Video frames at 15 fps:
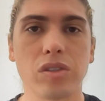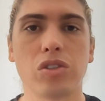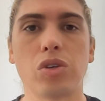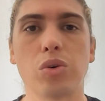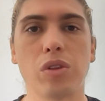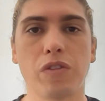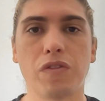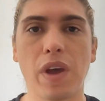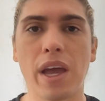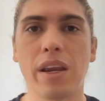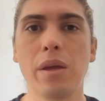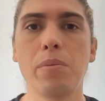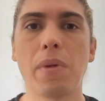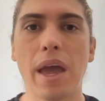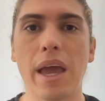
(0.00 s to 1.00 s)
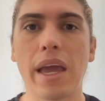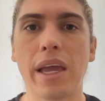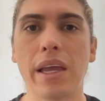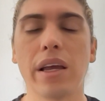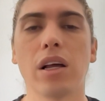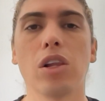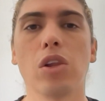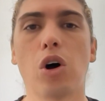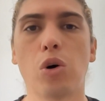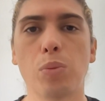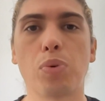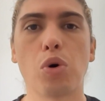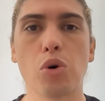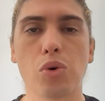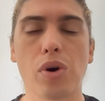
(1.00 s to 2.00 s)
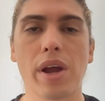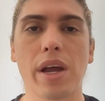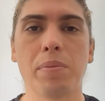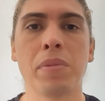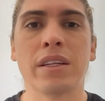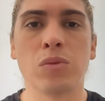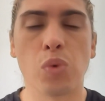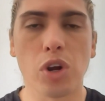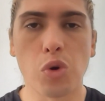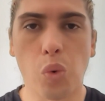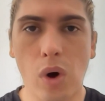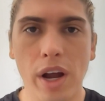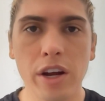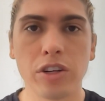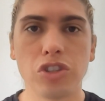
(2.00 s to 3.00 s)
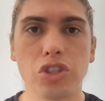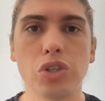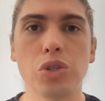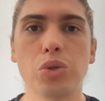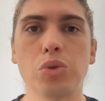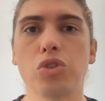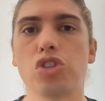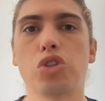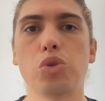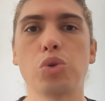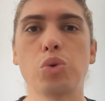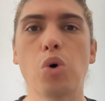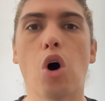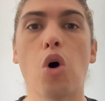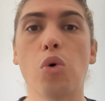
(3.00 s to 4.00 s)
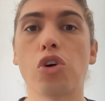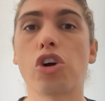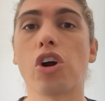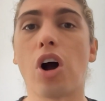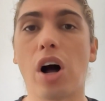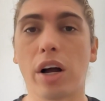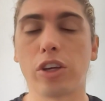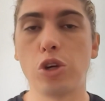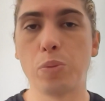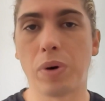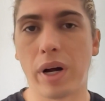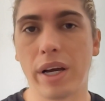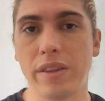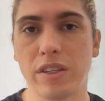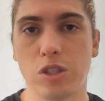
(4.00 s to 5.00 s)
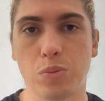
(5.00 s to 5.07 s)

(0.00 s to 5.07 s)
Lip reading: So the Fannie Mae loan program requires you to owner occupy this